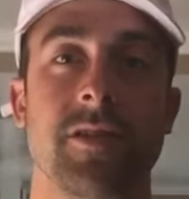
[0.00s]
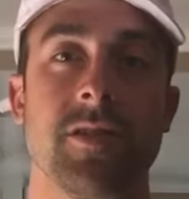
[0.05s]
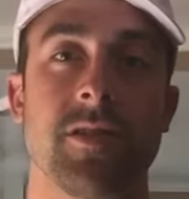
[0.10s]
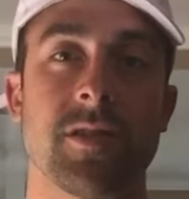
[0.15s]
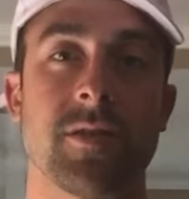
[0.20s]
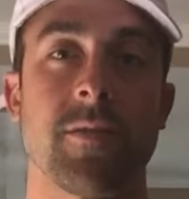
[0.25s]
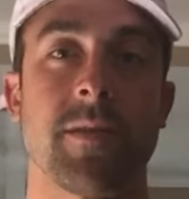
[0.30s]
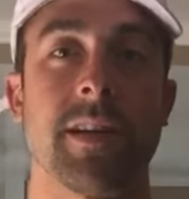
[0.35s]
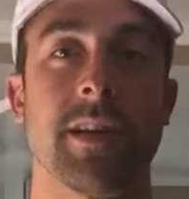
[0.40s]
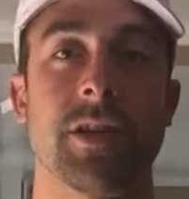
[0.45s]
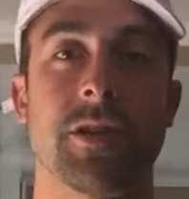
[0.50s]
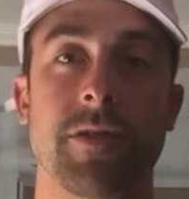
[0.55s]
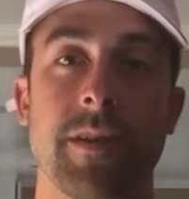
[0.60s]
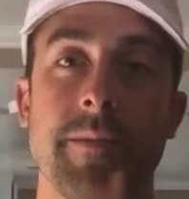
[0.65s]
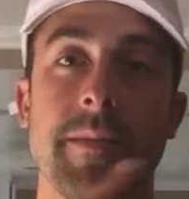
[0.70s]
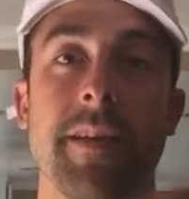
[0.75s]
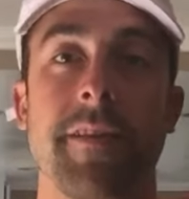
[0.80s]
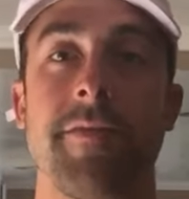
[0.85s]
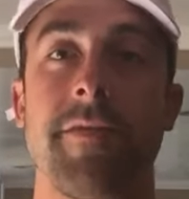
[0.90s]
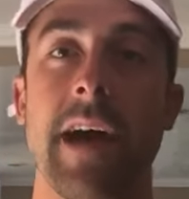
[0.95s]
You just want to
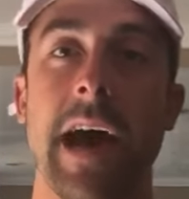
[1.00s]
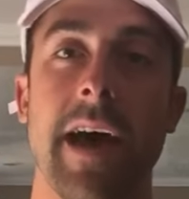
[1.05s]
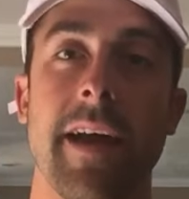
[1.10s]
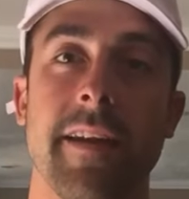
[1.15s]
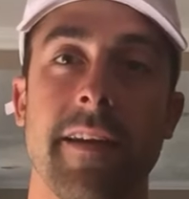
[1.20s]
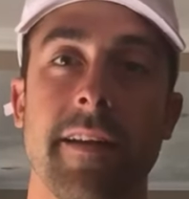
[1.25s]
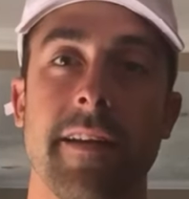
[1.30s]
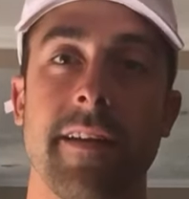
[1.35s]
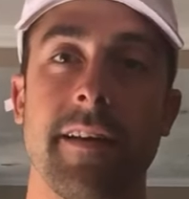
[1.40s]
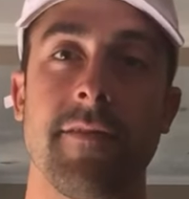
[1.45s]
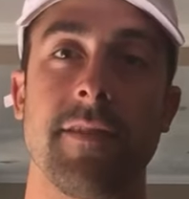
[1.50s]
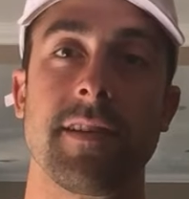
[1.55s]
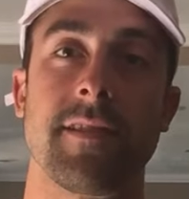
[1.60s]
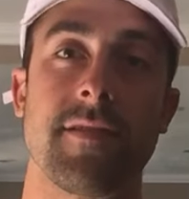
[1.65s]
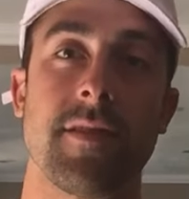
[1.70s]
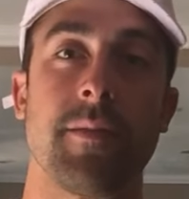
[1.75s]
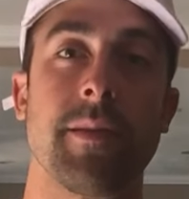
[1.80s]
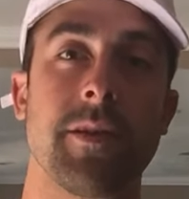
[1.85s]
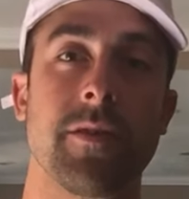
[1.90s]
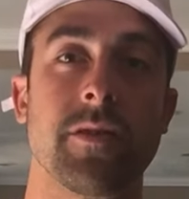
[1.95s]
trim the fat if it's
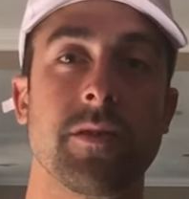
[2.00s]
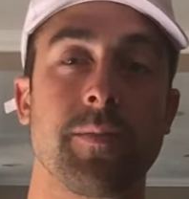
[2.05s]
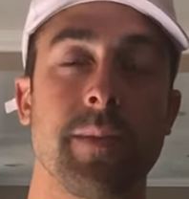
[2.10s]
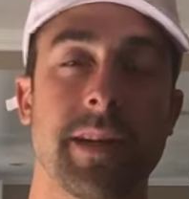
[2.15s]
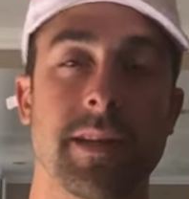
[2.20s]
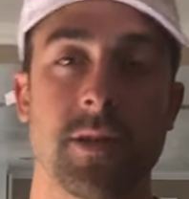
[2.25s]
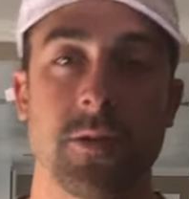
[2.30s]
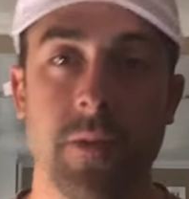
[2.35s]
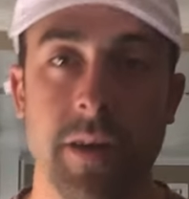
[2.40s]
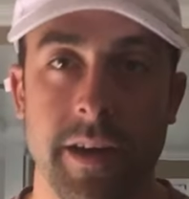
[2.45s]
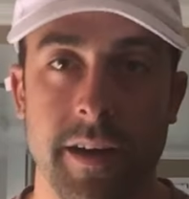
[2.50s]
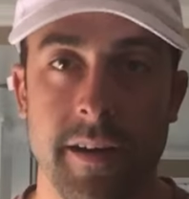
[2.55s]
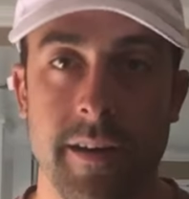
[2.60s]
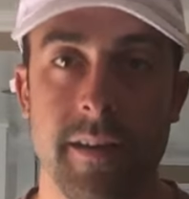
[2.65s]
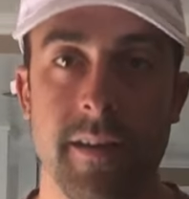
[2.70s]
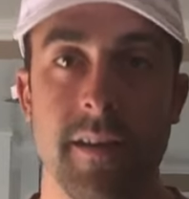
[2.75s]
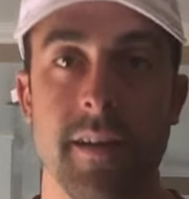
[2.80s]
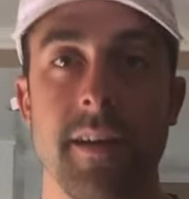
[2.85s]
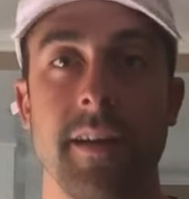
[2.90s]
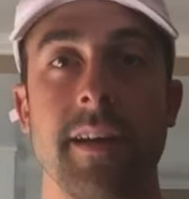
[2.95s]
somebody who speaks quicker.